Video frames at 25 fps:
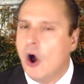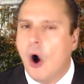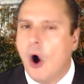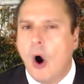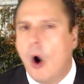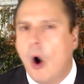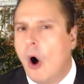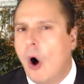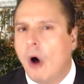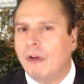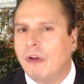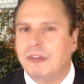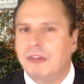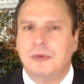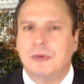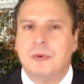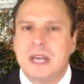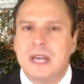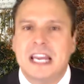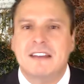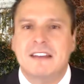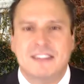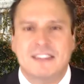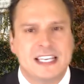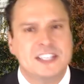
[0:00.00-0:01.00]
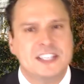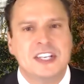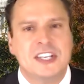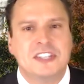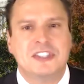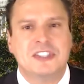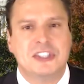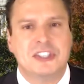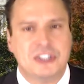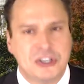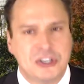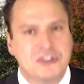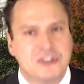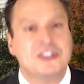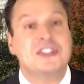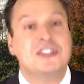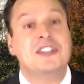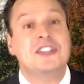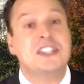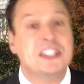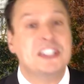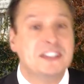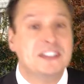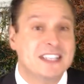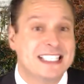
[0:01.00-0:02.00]
All three of these institutions
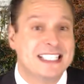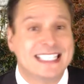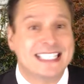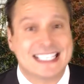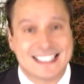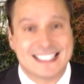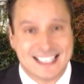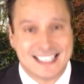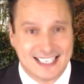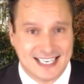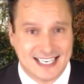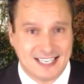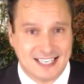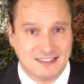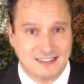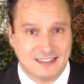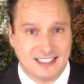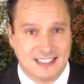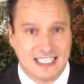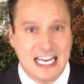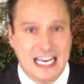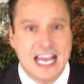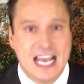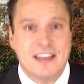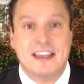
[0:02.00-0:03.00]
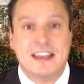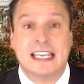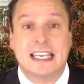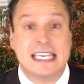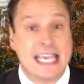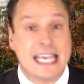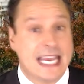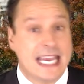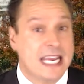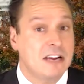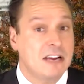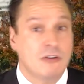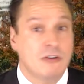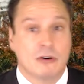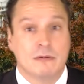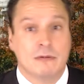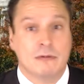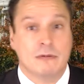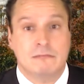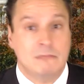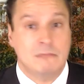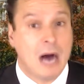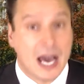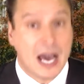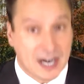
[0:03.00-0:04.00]
still exist in England. The king or
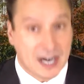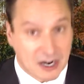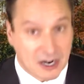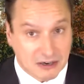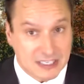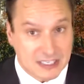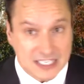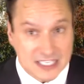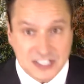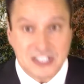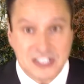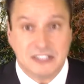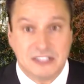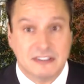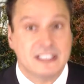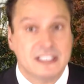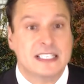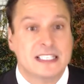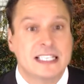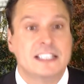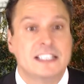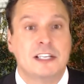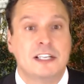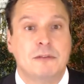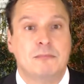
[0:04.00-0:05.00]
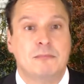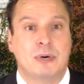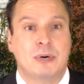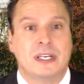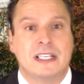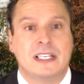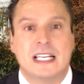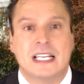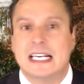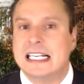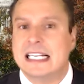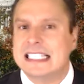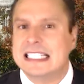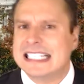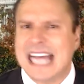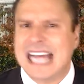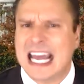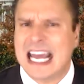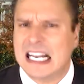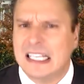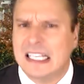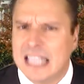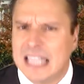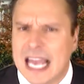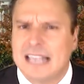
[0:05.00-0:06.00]
monarchy still exists in Britain, and it's not
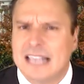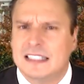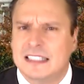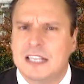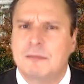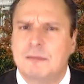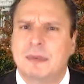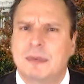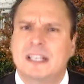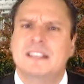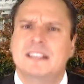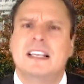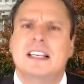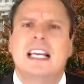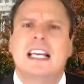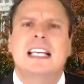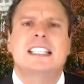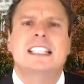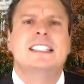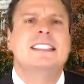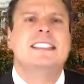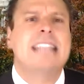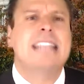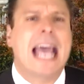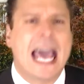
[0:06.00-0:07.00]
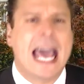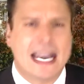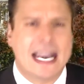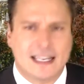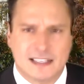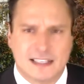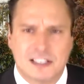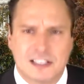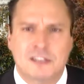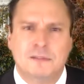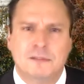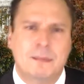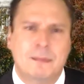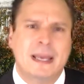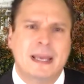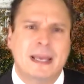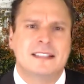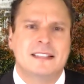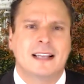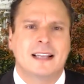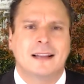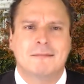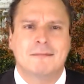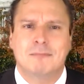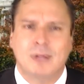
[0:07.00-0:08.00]
elected, but it's status. It's based
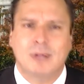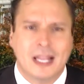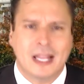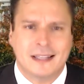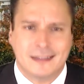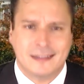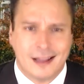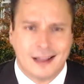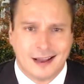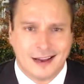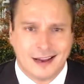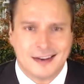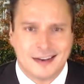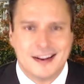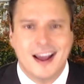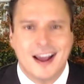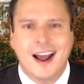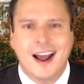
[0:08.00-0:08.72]
on bloodline.